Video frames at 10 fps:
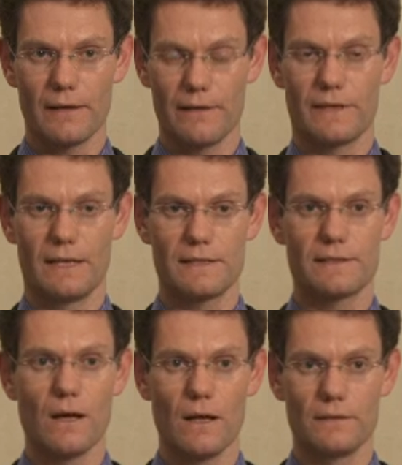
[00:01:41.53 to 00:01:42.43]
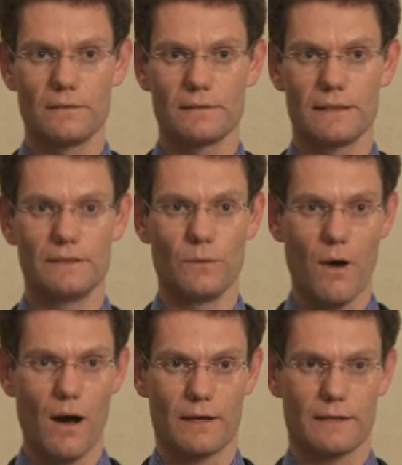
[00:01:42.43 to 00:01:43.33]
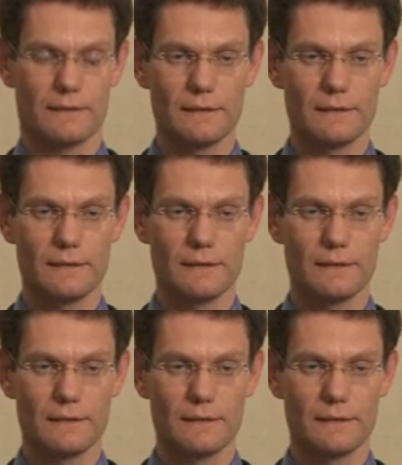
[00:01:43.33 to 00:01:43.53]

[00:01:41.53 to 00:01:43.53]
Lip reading: Afghanistan, and Iraq.